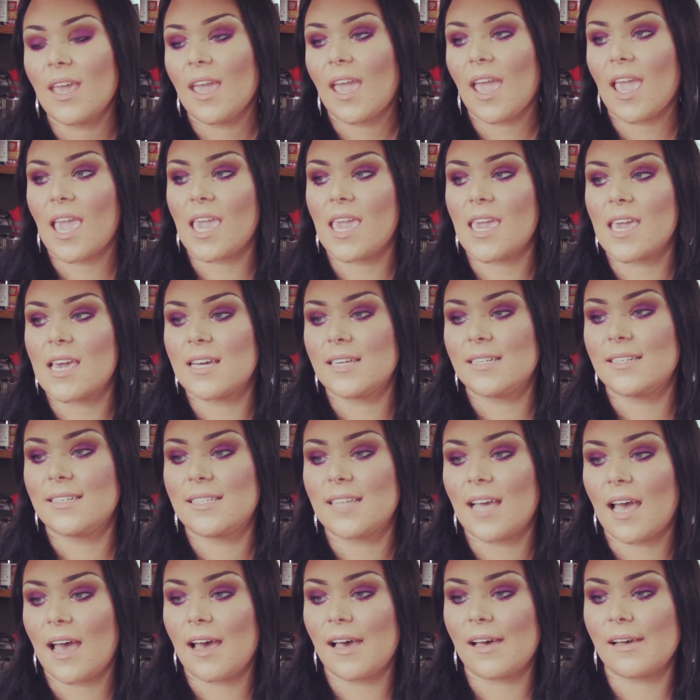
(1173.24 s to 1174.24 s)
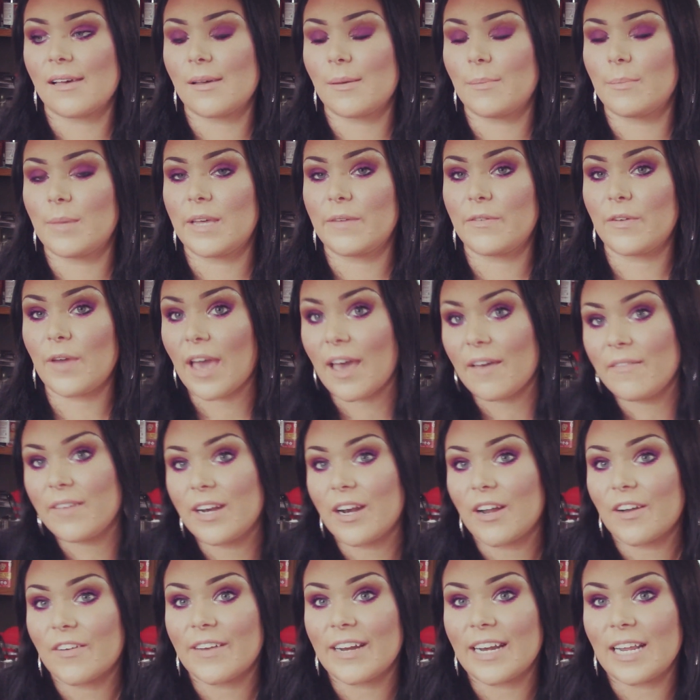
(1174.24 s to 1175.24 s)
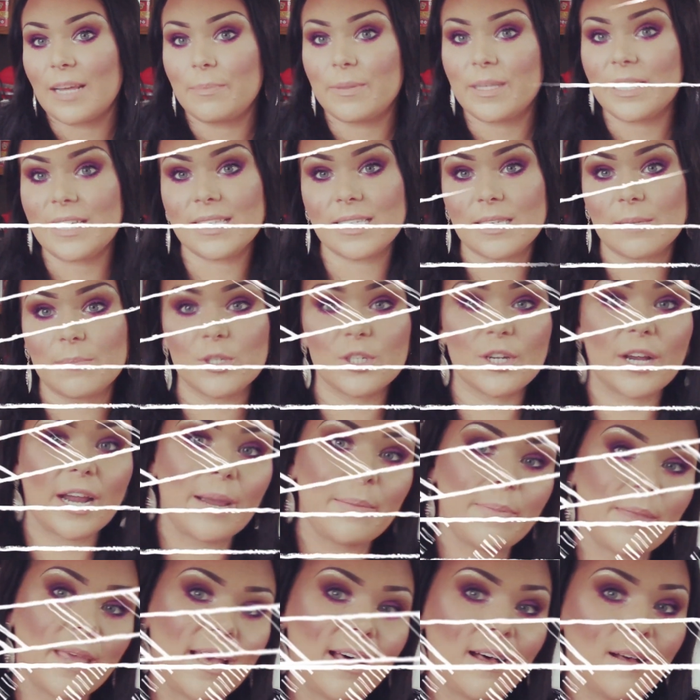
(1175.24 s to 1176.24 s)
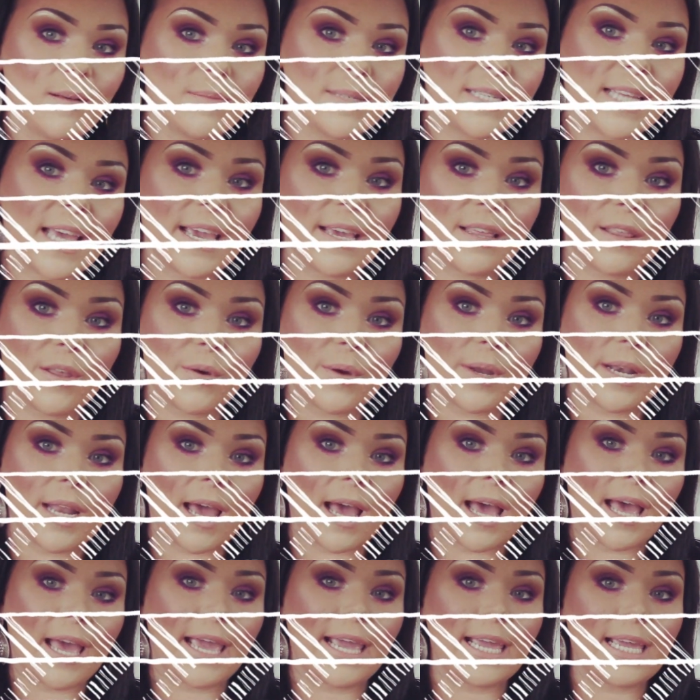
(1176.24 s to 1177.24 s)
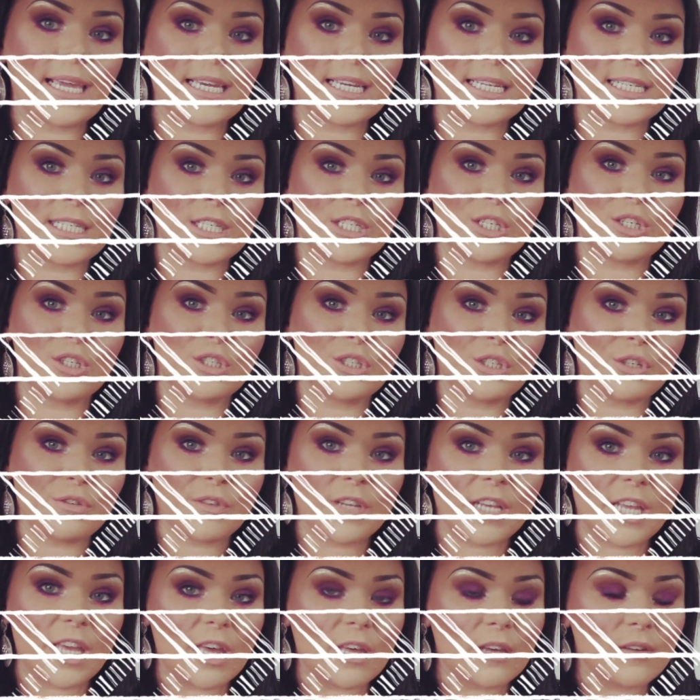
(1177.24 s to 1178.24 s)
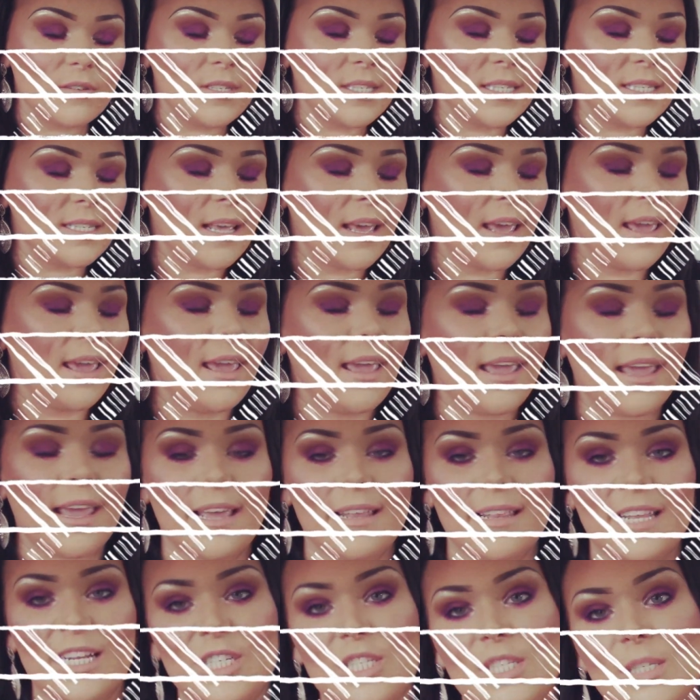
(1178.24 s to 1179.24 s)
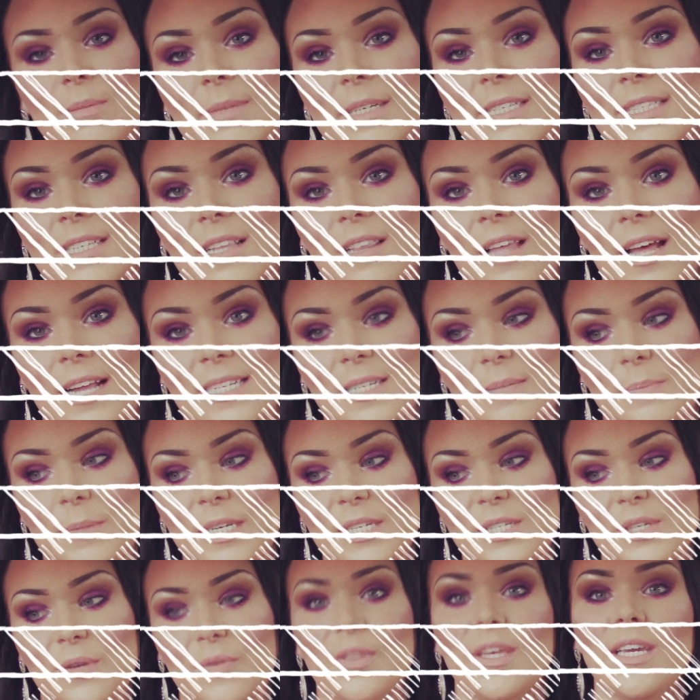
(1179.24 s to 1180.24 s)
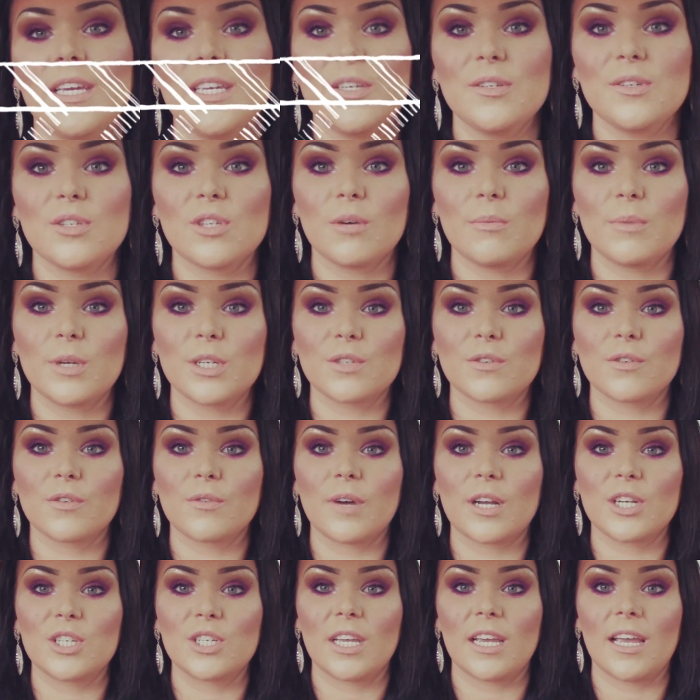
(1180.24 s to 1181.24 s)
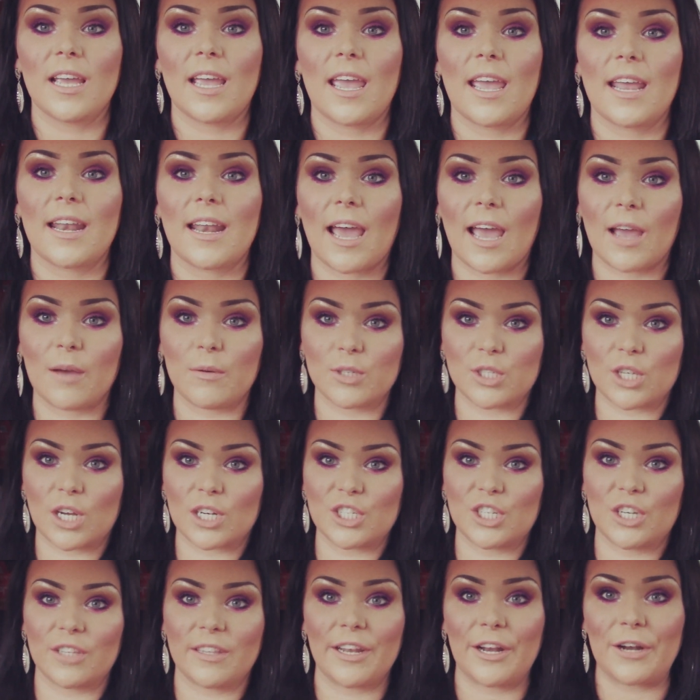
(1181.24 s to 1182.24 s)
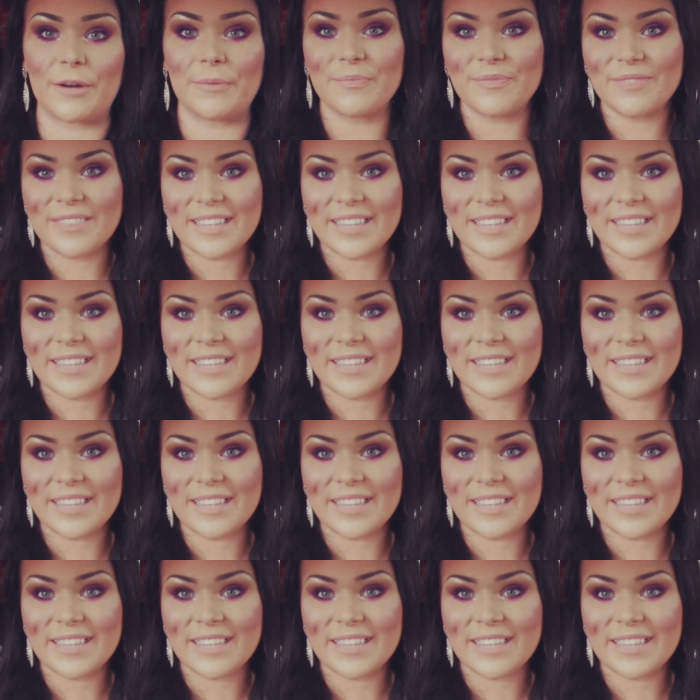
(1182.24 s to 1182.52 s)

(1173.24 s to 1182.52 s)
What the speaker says: And if you haven't already, please subscribe. That helps Halo and I continue to do videos, and that just means a lot to me. So thank you so much for watching, and I will talk to you later.